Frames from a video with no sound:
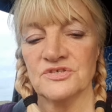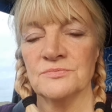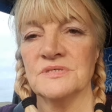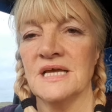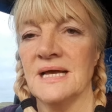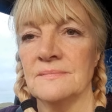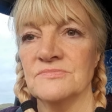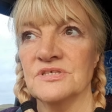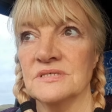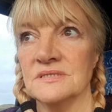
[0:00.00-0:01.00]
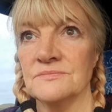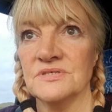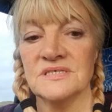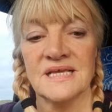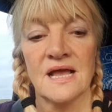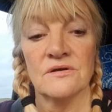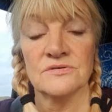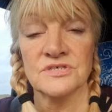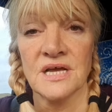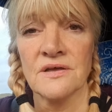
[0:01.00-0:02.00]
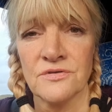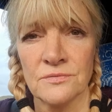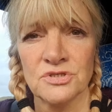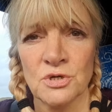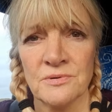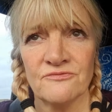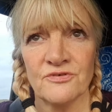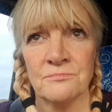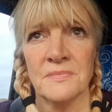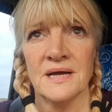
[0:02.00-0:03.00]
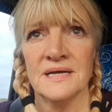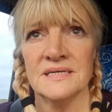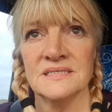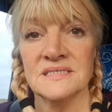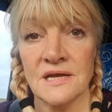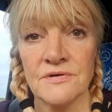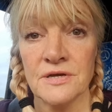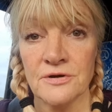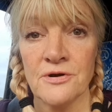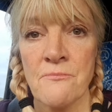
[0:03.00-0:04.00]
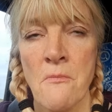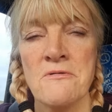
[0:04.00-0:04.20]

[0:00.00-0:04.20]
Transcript: sometimes there was a sound which I thought was coming from my stereo,